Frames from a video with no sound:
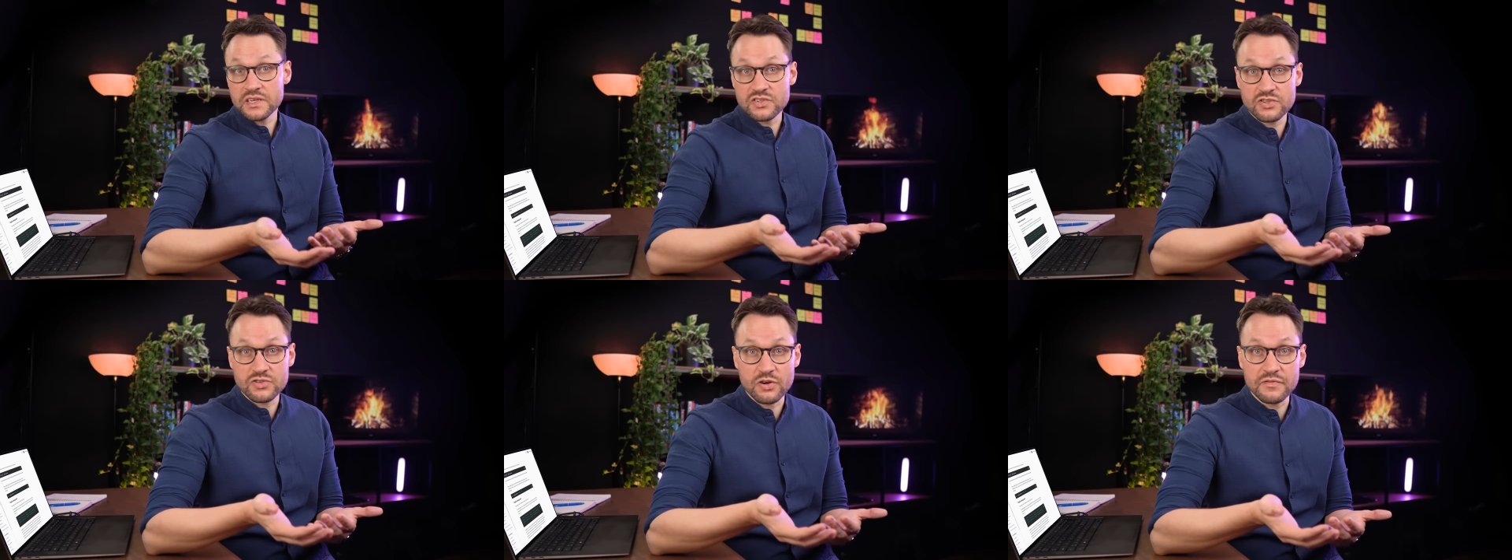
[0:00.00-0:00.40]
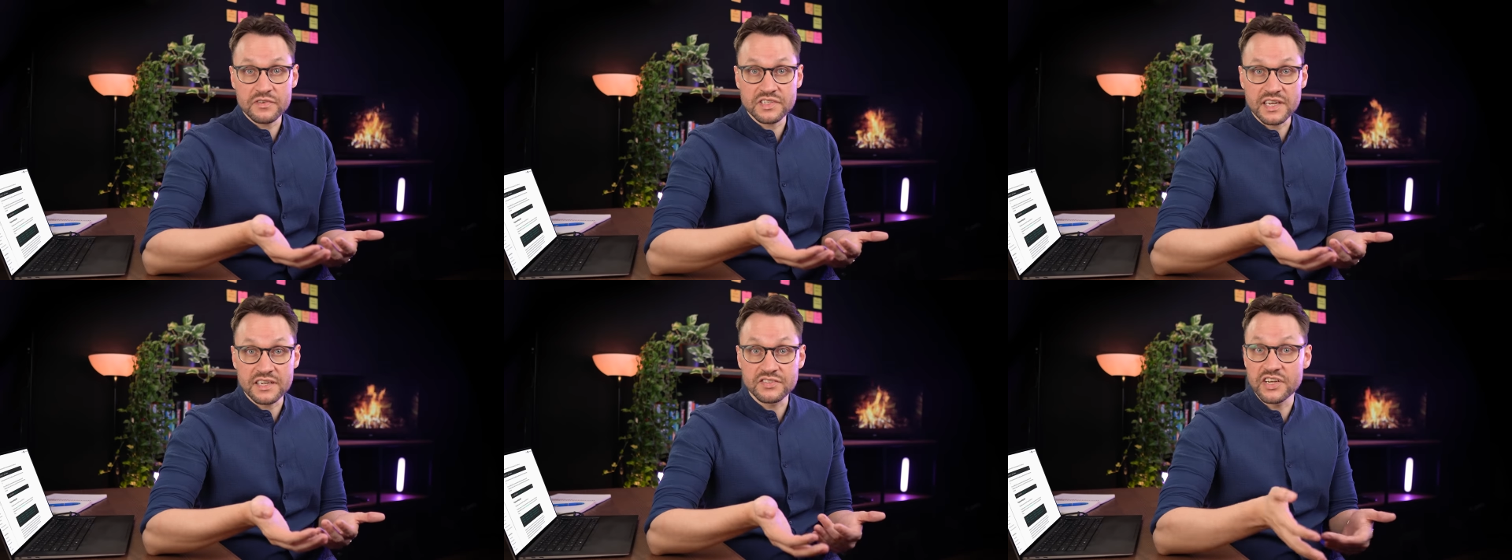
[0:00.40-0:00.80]
a
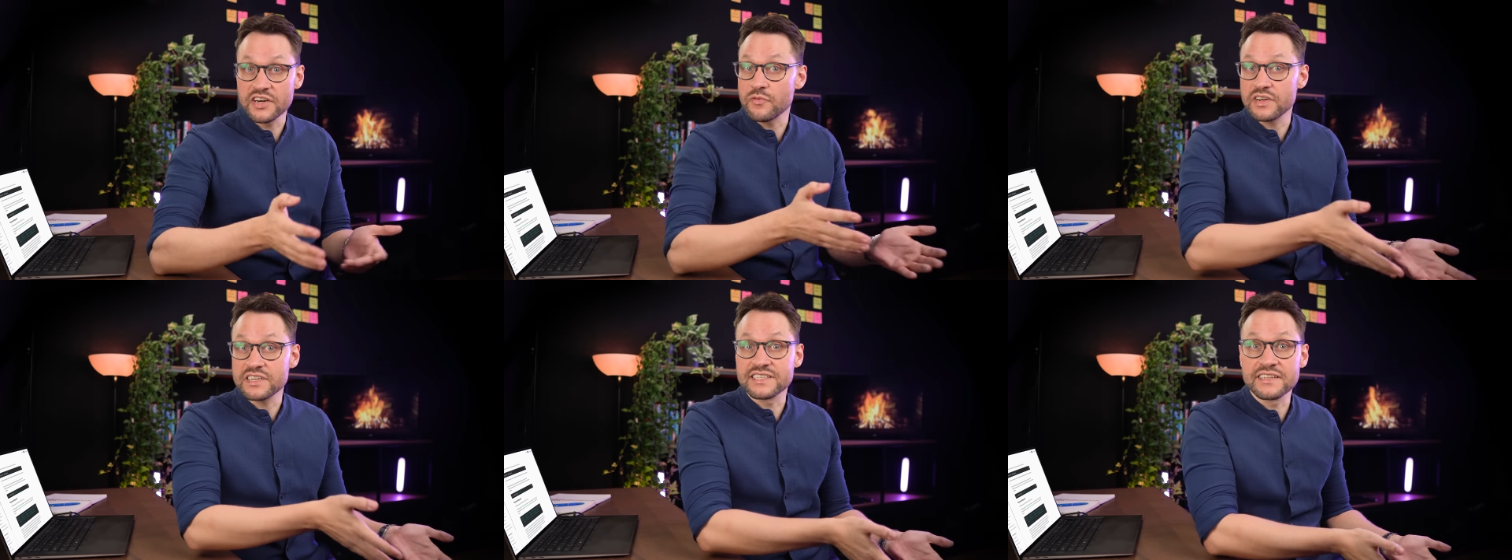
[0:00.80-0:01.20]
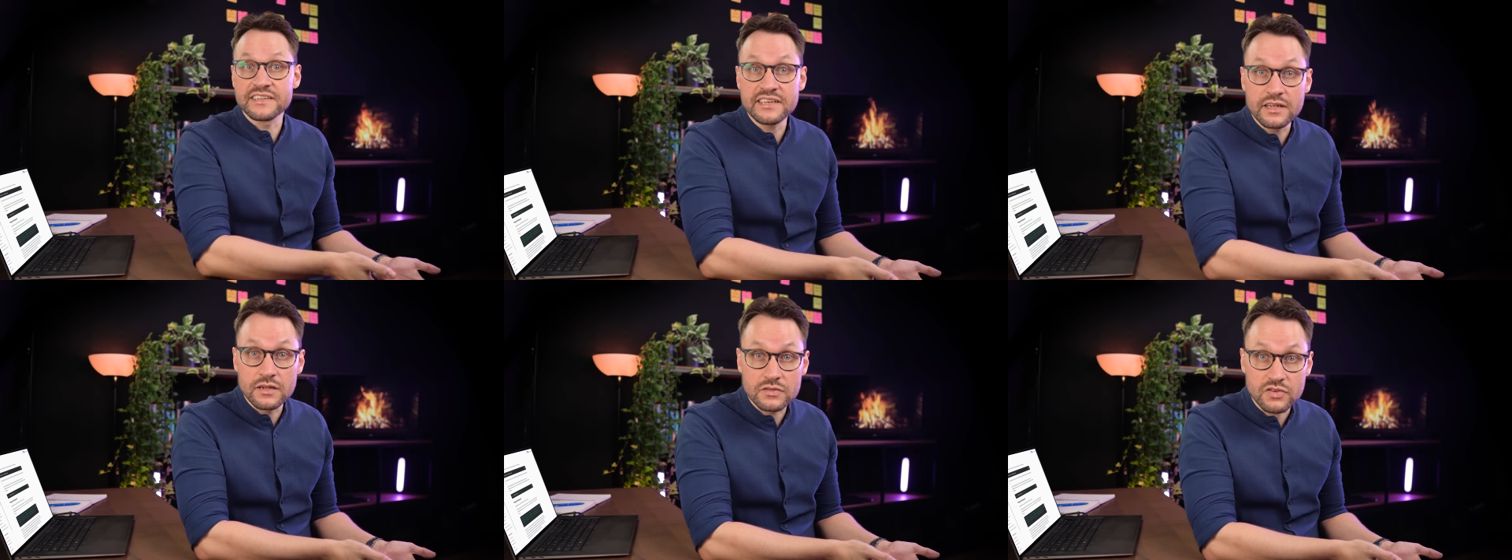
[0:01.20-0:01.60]
service that generates
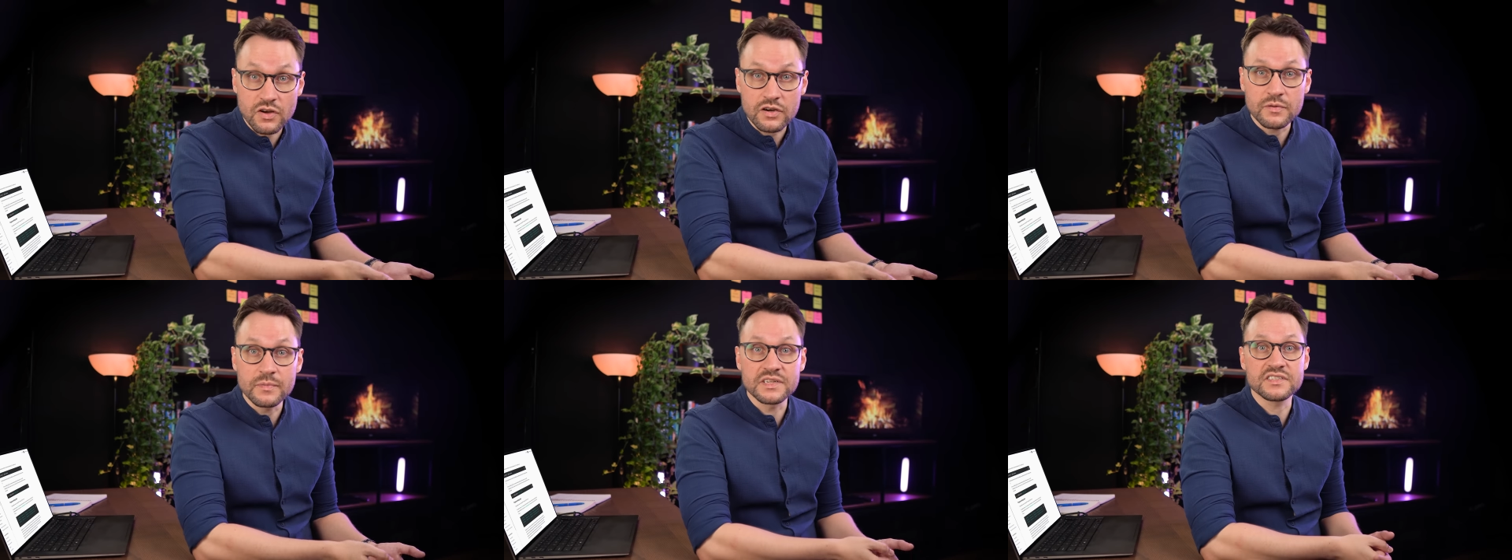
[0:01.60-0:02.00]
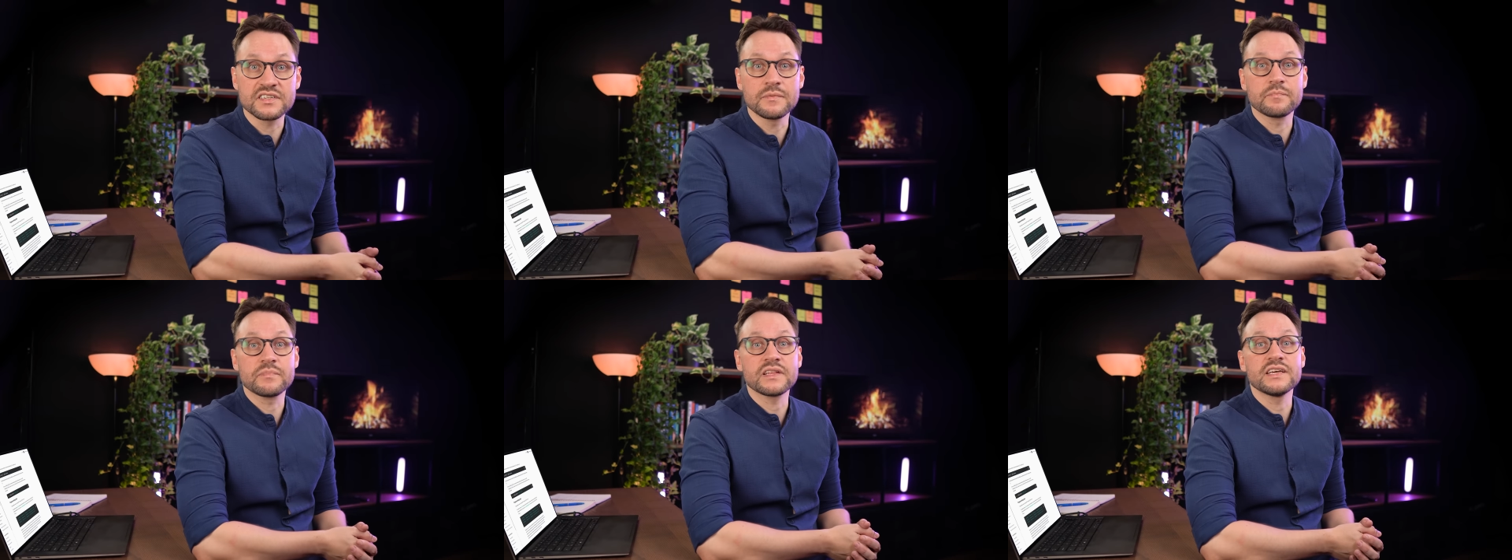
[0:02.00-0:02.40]
legal document
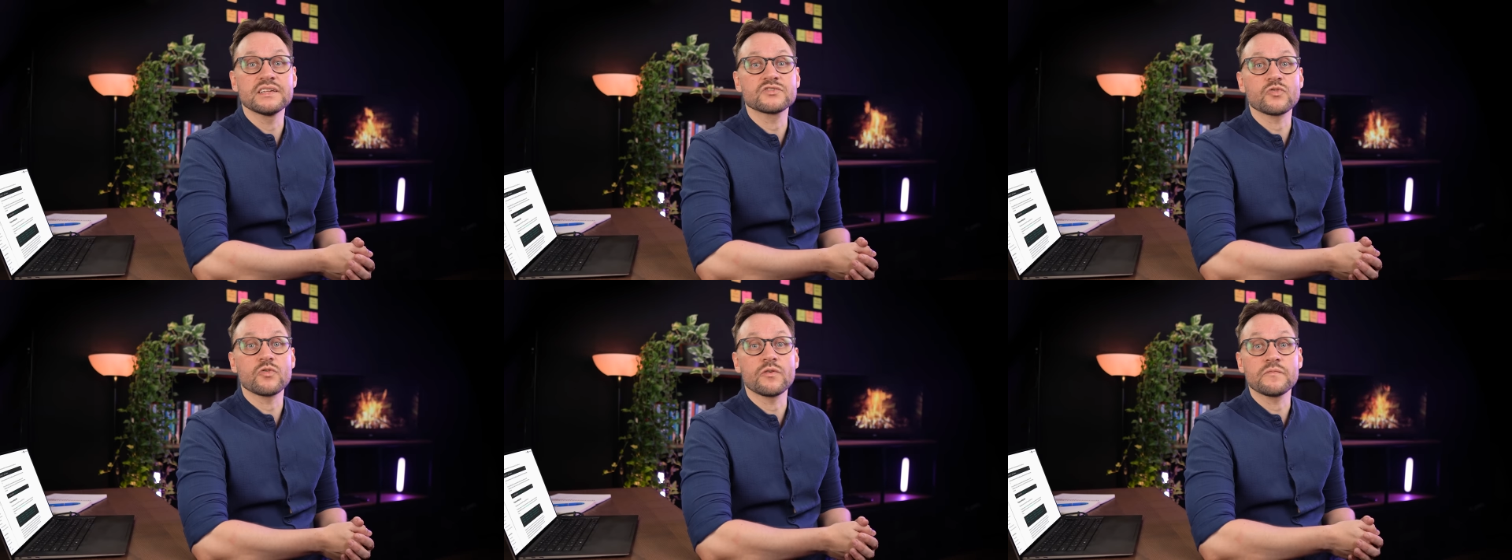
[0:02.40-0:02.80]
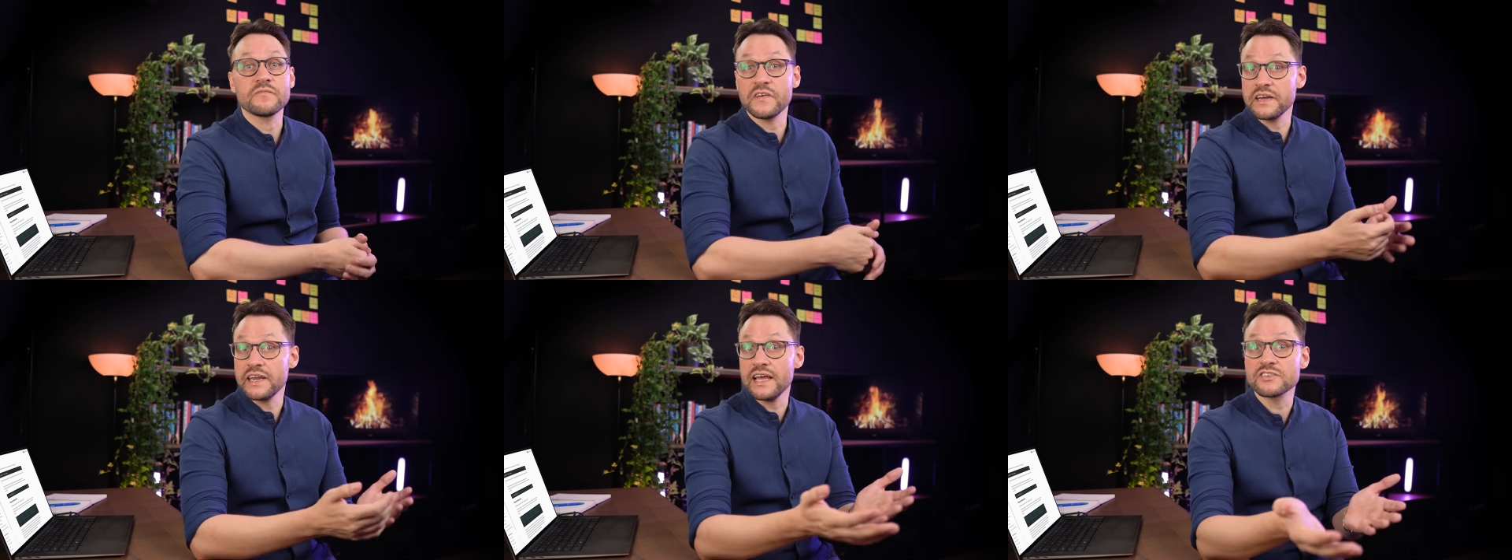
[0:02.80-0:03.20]
templates or
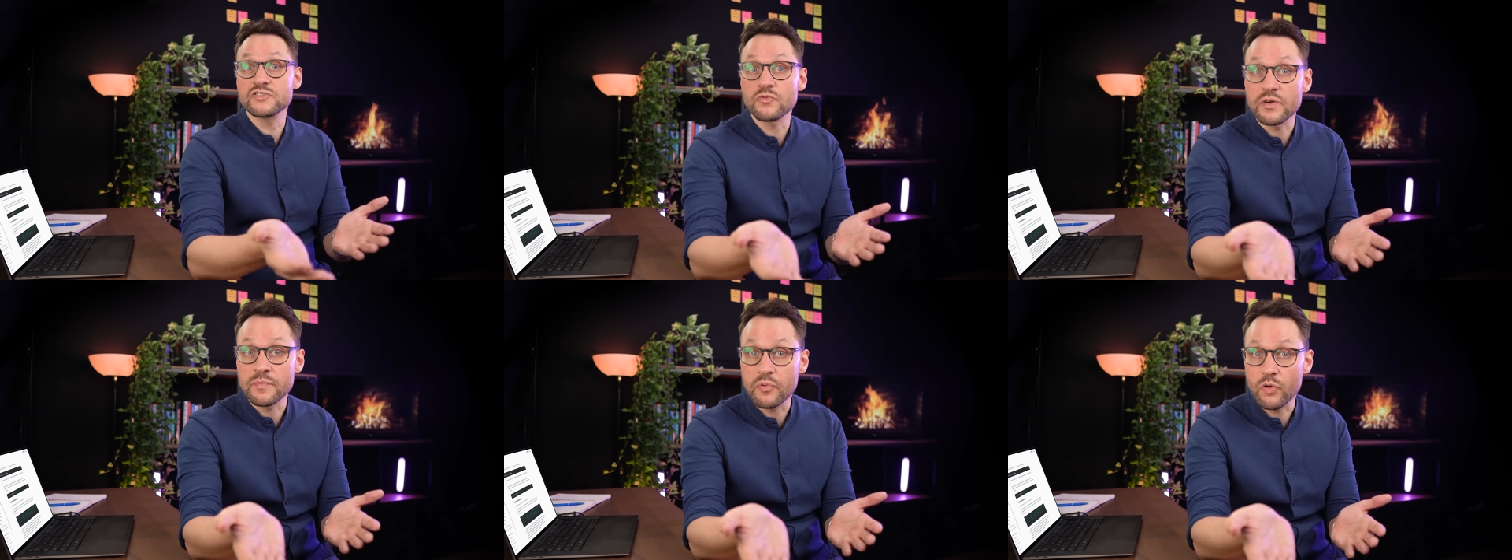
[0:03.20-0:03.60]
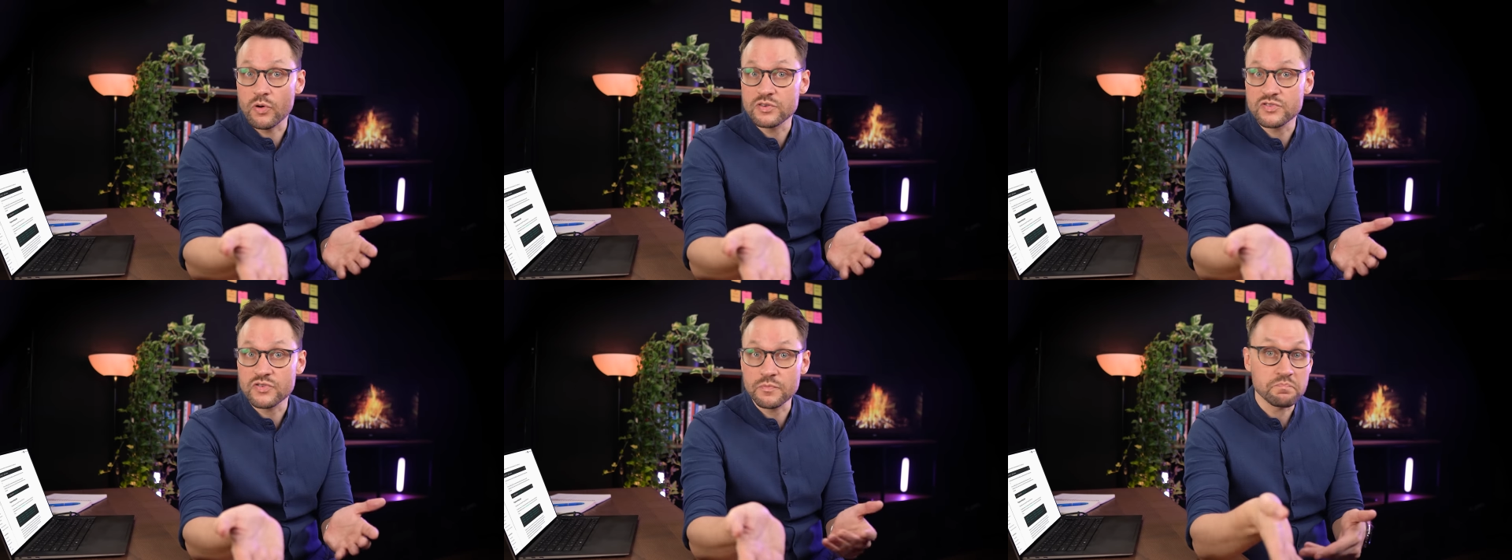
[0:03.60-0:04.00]
financial
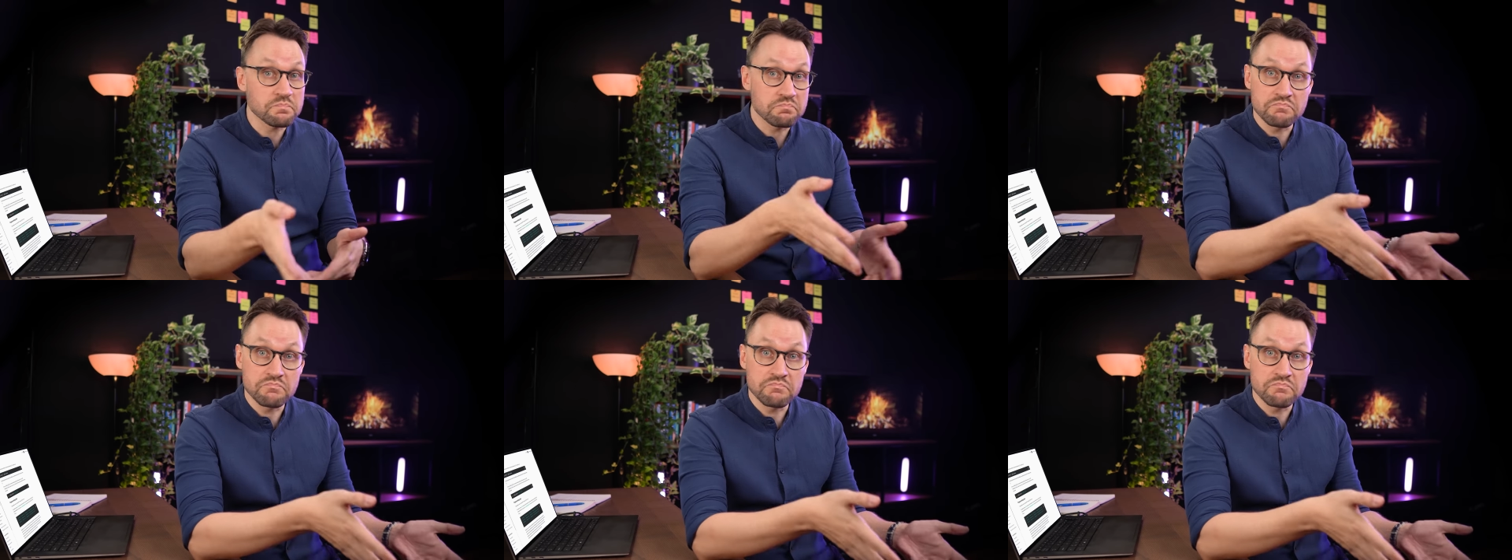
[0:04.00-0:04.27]
reports or